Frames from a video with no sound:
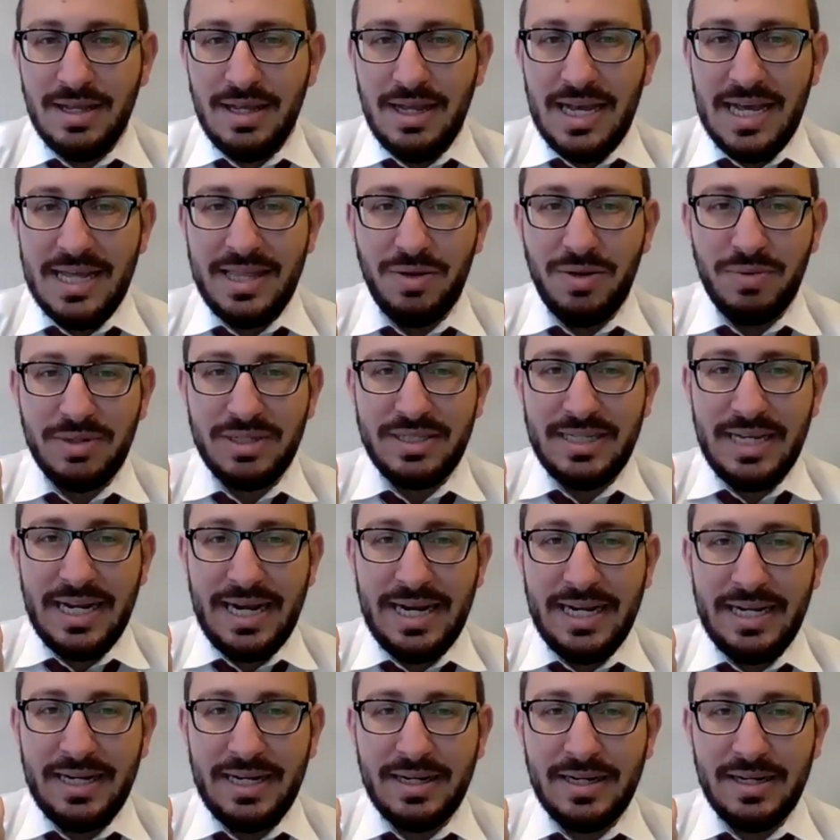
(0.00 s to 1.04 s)
and they would
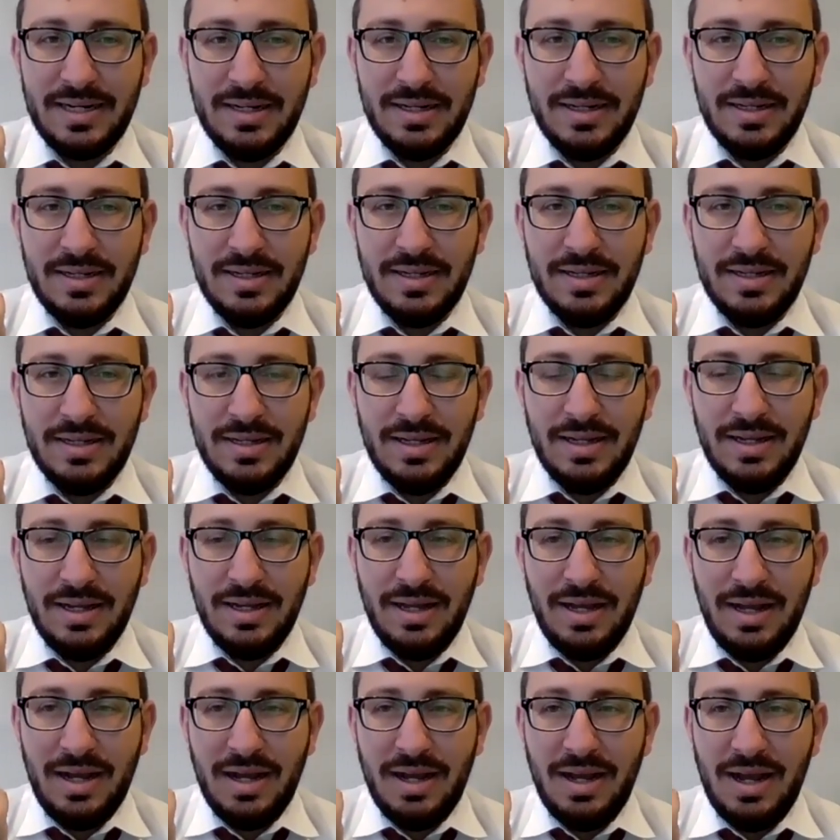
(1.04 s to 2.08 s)
take
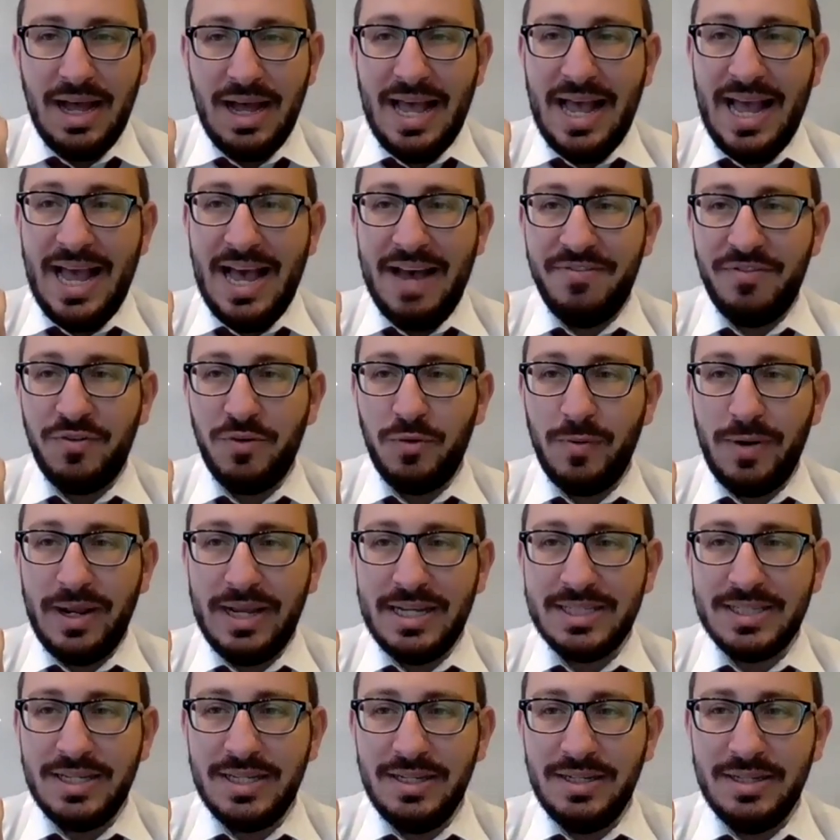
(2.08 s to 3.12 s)
uh, a half a
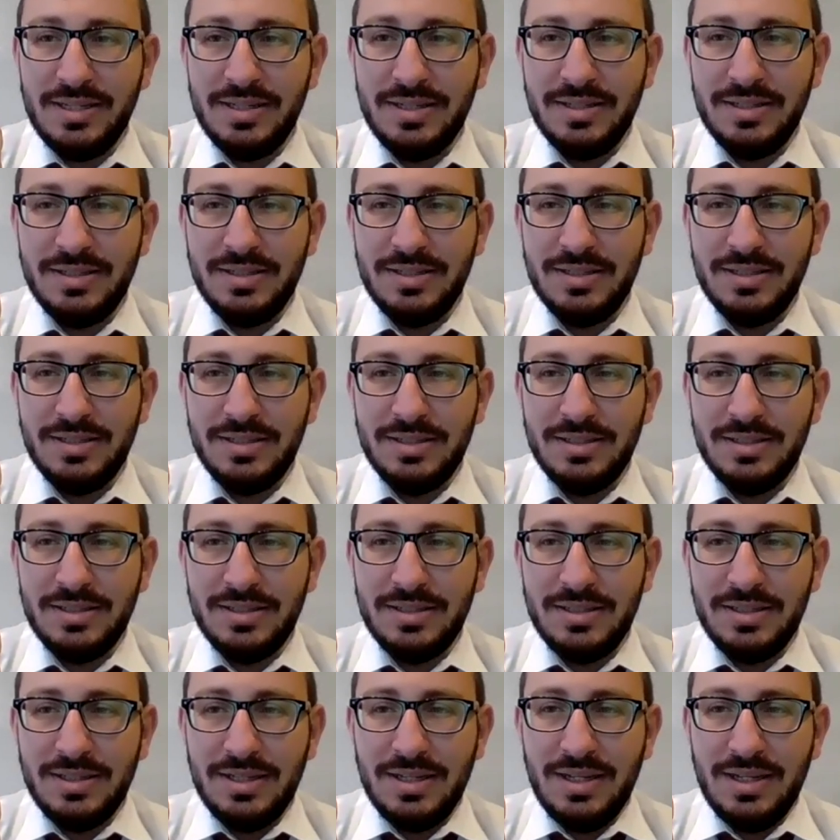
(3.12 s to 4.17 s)
raisin
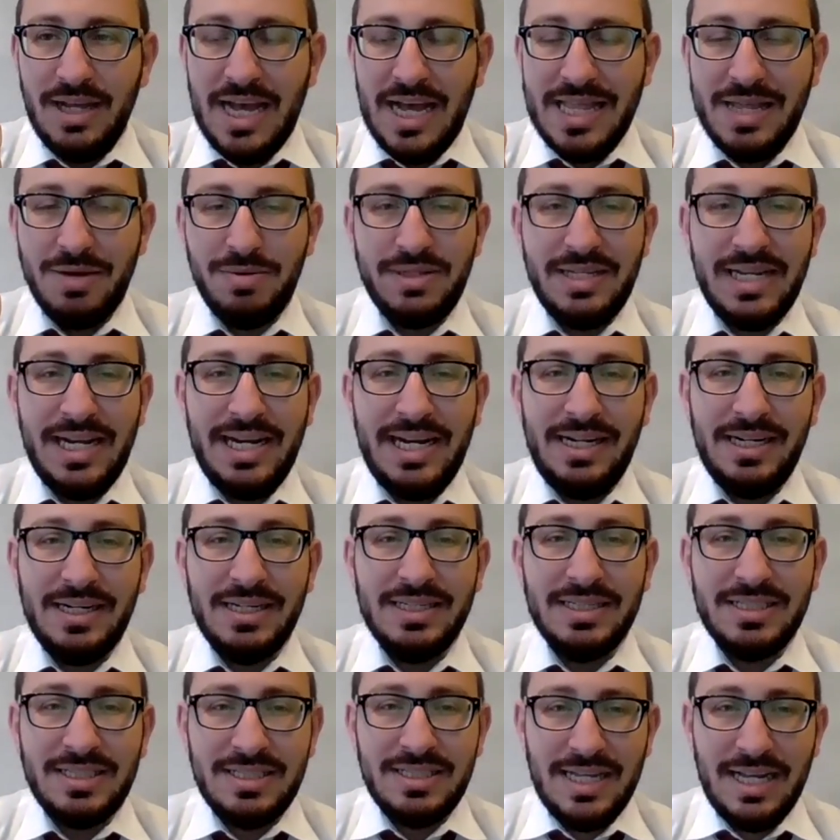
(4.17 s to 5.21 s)
and they would take
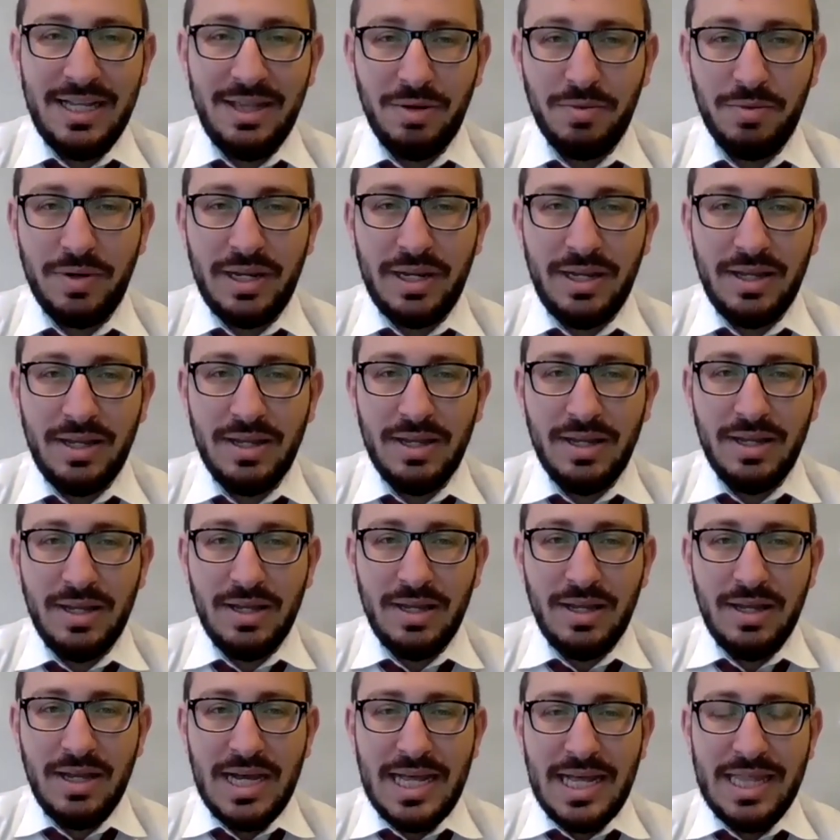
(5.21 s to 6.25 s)
celery
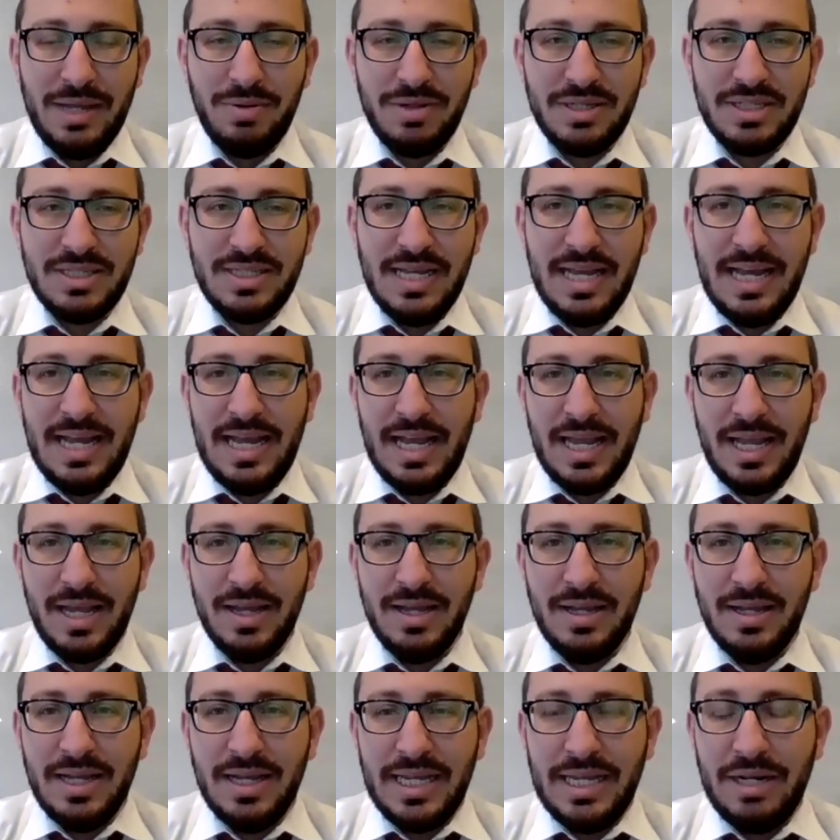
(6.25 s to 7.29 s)
and they would say,
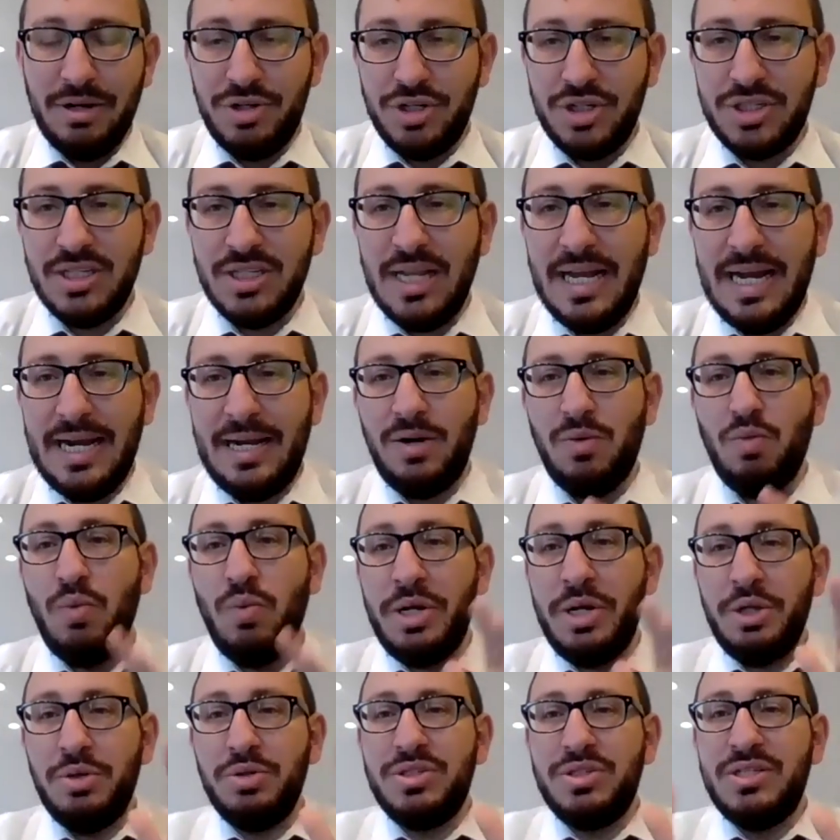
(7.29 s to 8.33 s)
you know, just like when
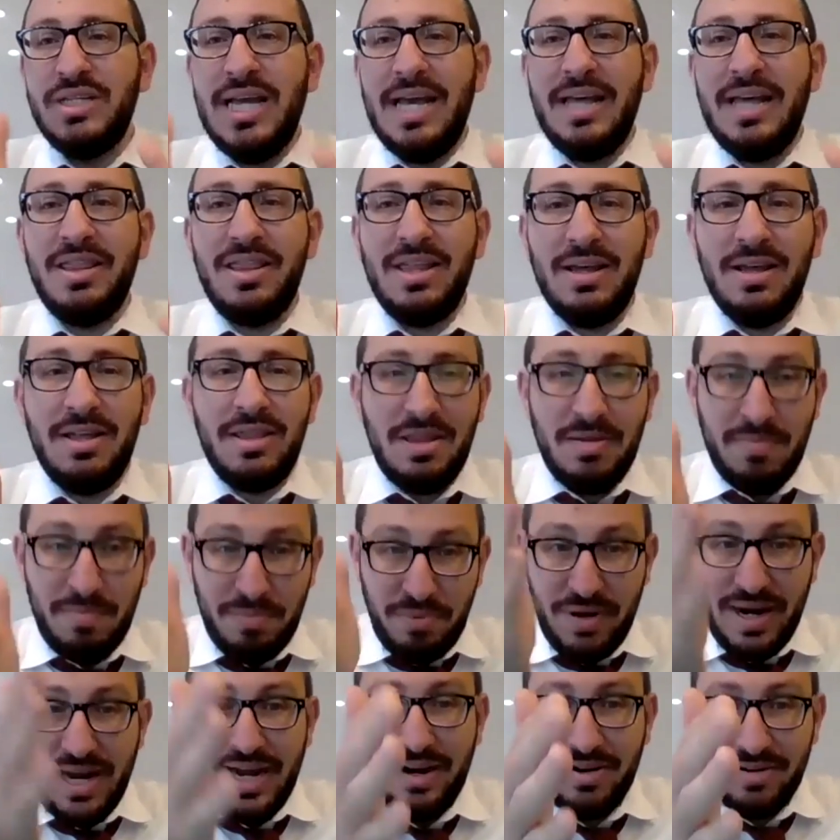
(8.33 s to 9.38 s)
you say the, the
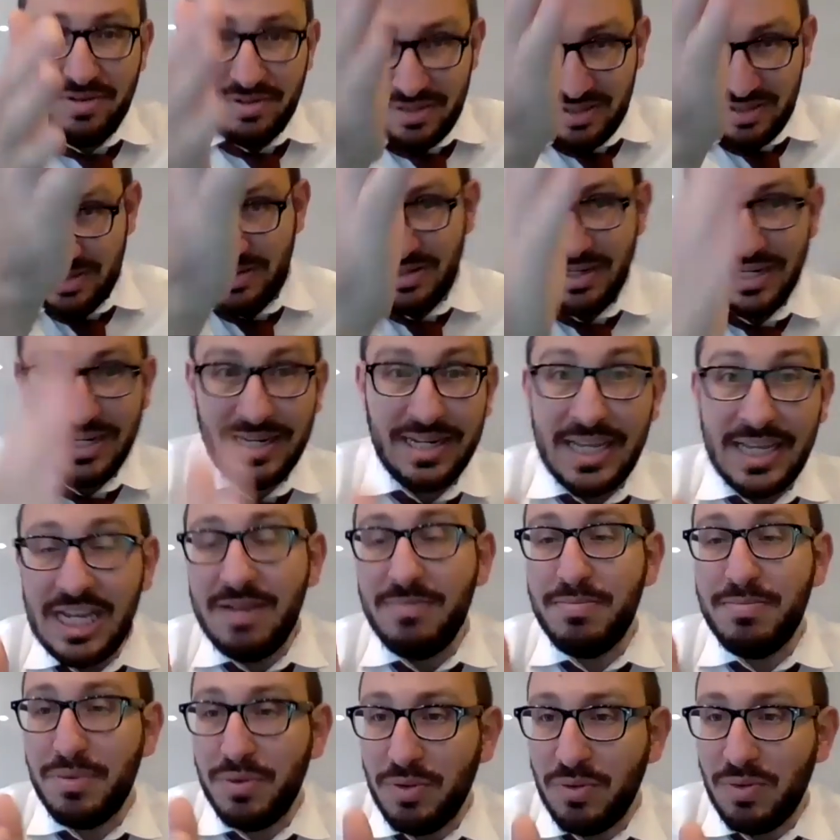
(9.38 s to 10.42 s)
prayers in
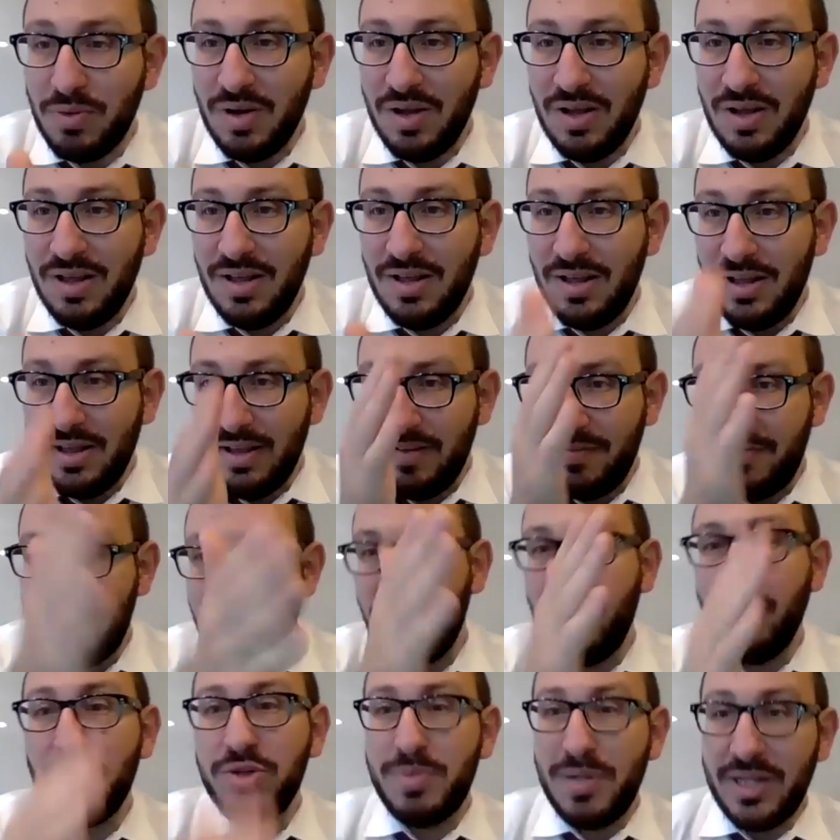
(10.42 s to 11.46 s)
Hebrew for
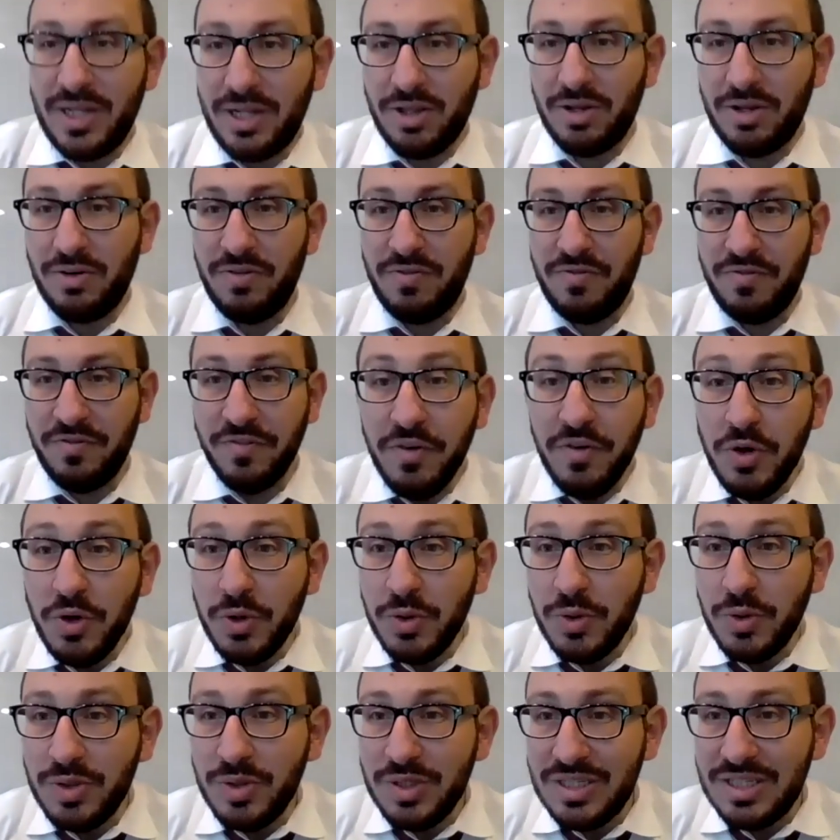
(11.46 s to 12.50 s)
those particular
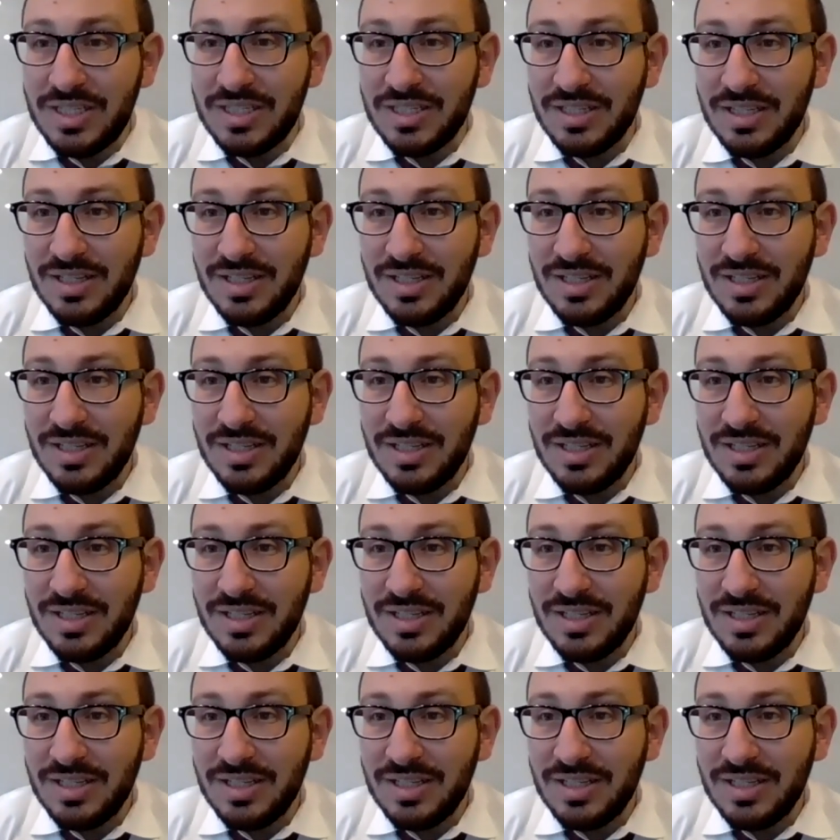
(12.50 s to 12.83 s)
foods,